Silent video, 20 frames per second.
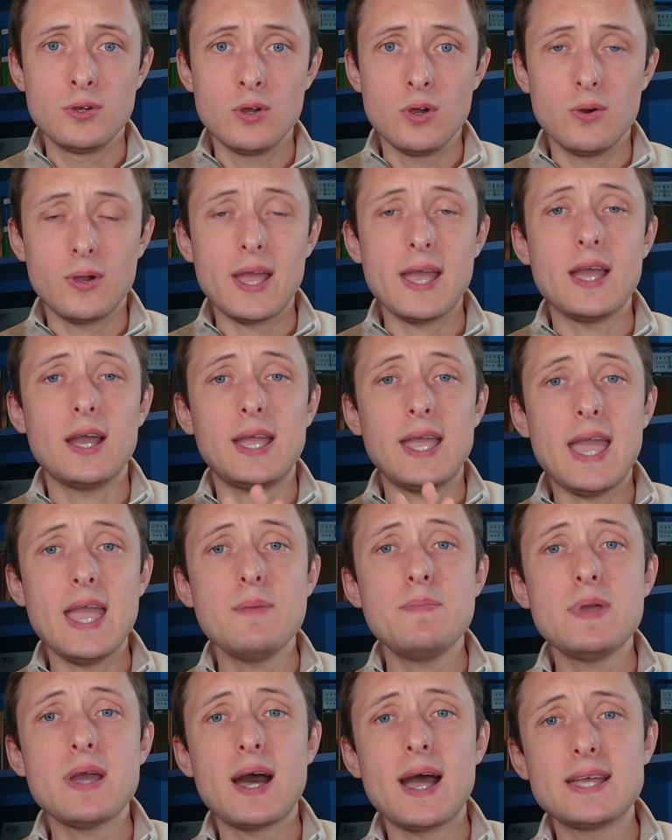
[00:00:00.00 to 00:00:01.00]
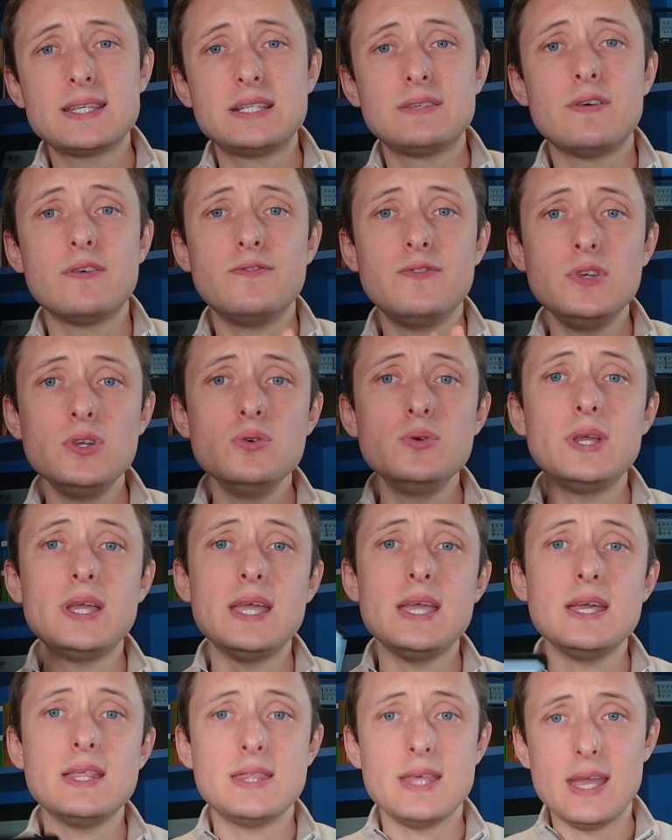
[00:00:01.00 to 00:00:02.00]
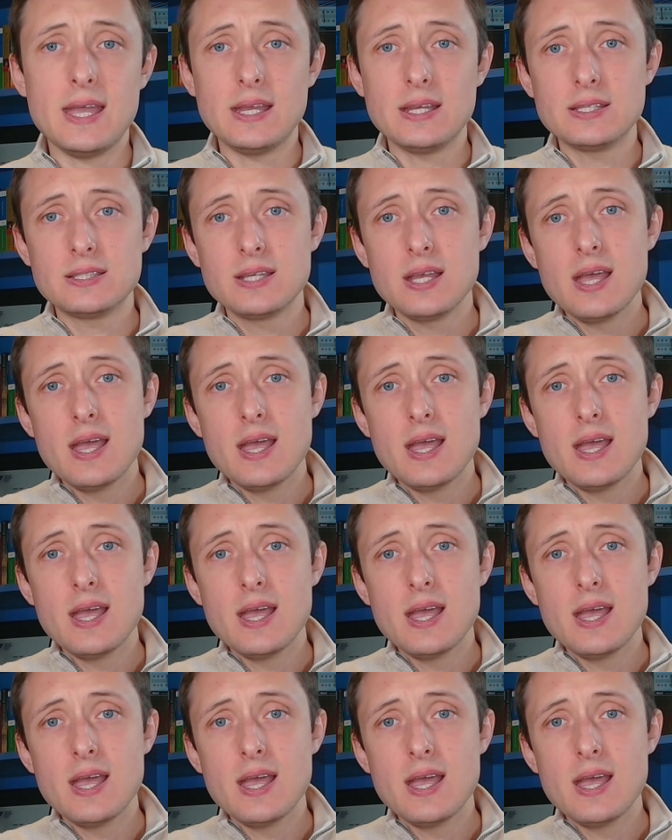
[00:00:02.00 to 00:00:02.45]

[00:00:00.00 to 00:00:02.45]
Okay, a KPI has to have a few key things.